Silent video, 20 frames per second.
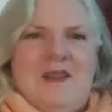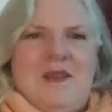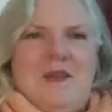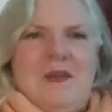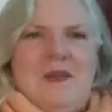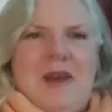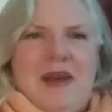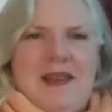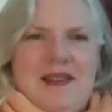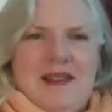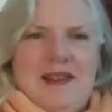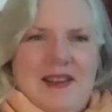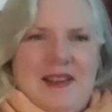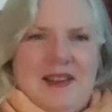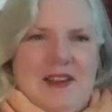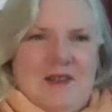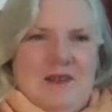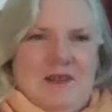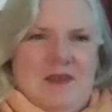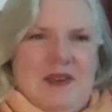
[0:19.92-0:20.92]

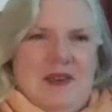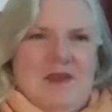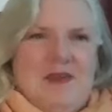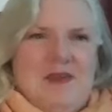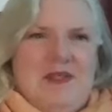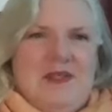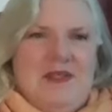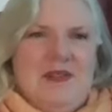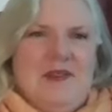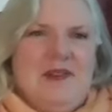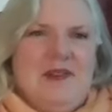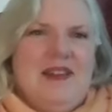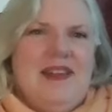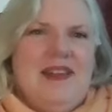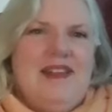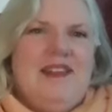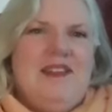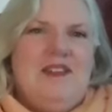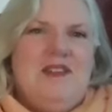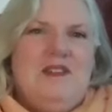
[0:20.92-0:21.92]
Welcome. I'm so
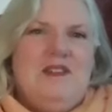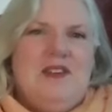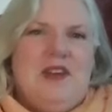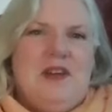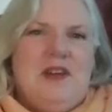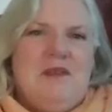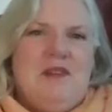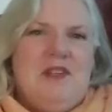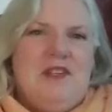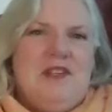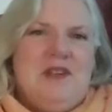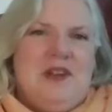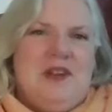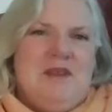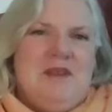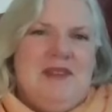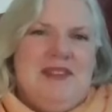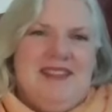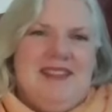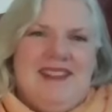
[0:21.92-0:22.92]
glad that you've come to
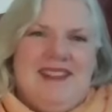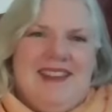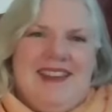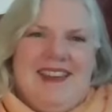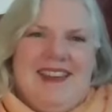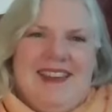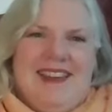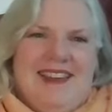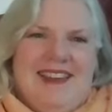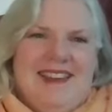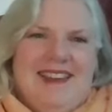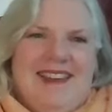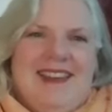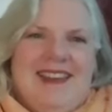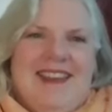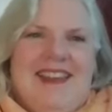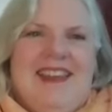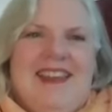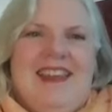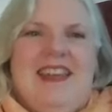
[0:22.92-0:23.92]
join me today.
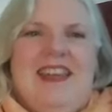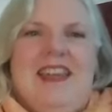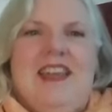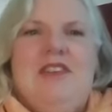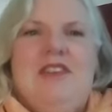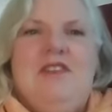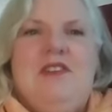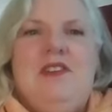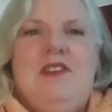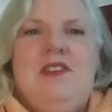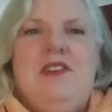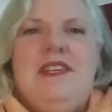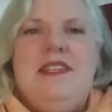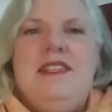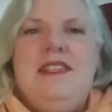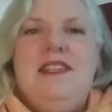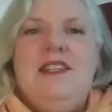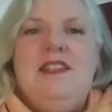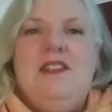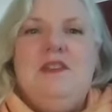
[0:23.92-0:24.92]
If you're
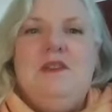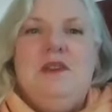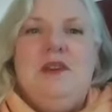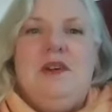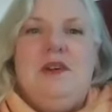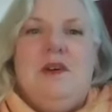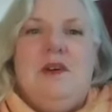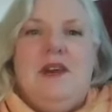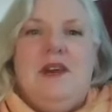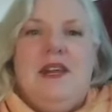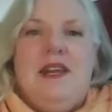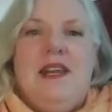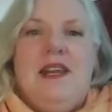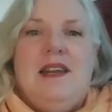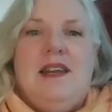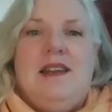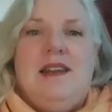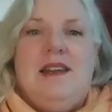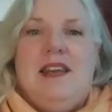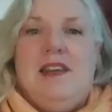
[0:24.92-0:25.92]
listening to the recording at
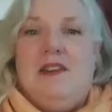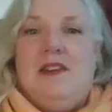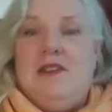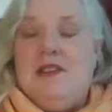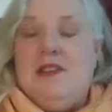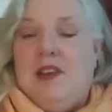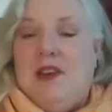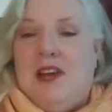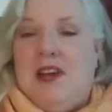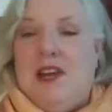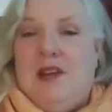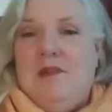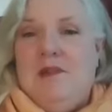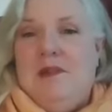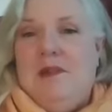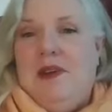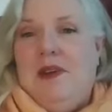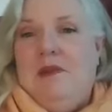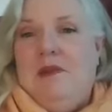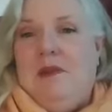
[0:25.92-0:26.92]
a later
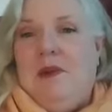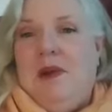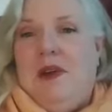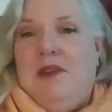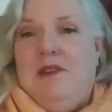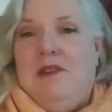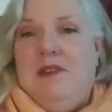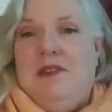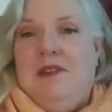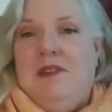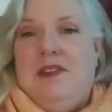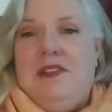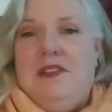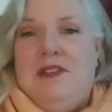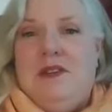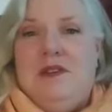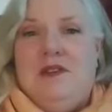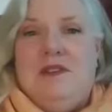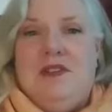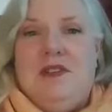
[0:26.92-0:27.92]
time, I'm grateful that
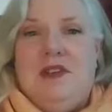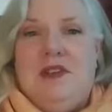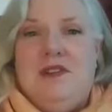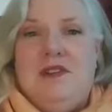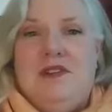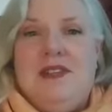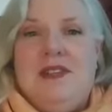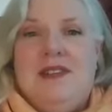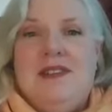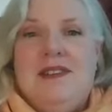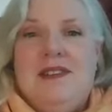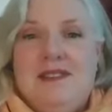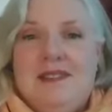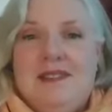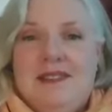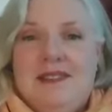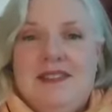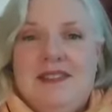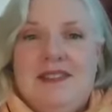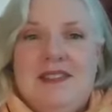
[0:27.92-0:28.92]
you have chosen
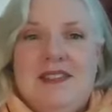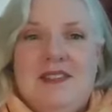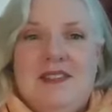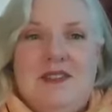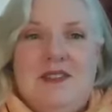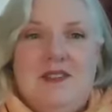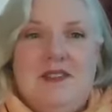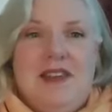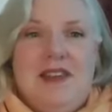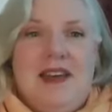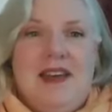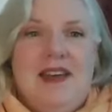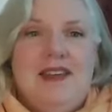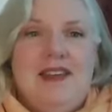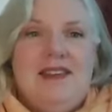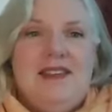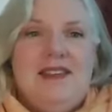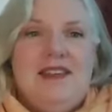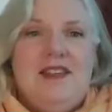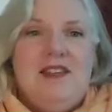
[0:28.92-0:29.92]
to do
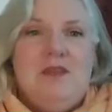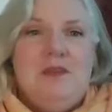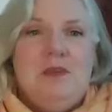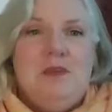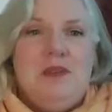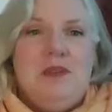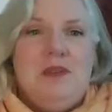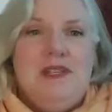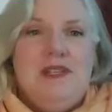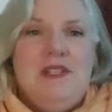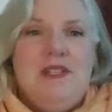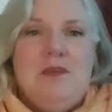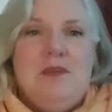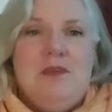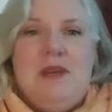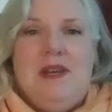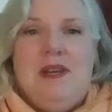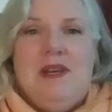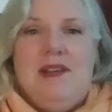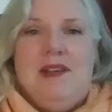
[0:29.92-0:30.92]
that and to
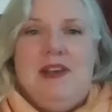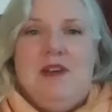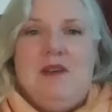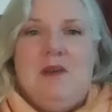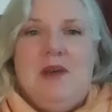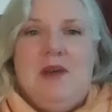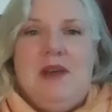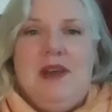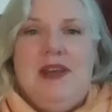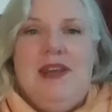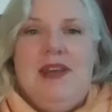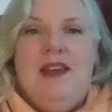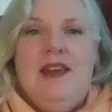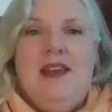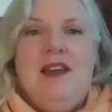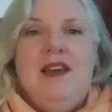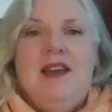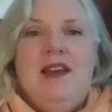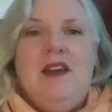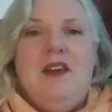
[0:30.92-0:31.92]
participate in that way.
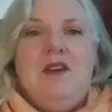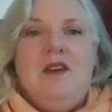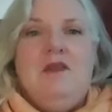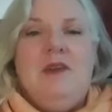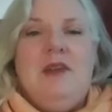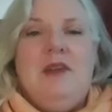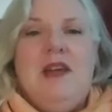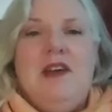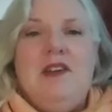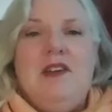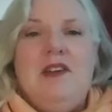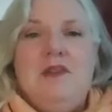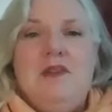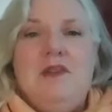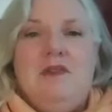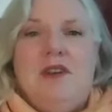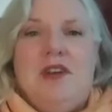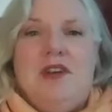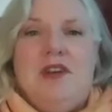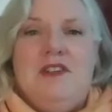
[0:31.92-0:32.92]
But I also
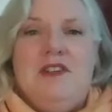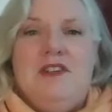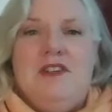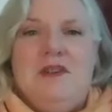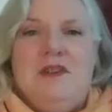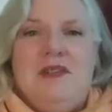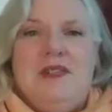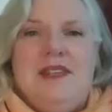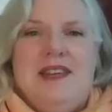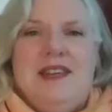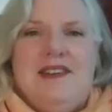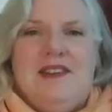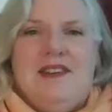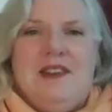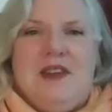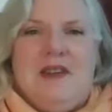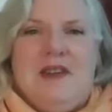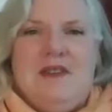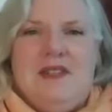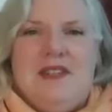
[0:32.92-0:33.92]
invite you to attend a
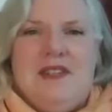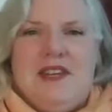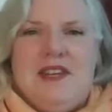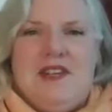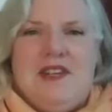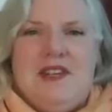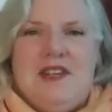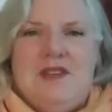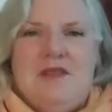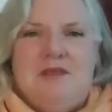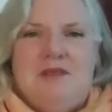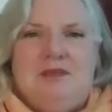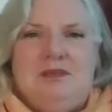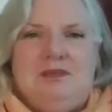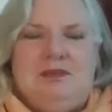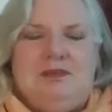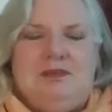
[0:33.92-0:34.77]
live session.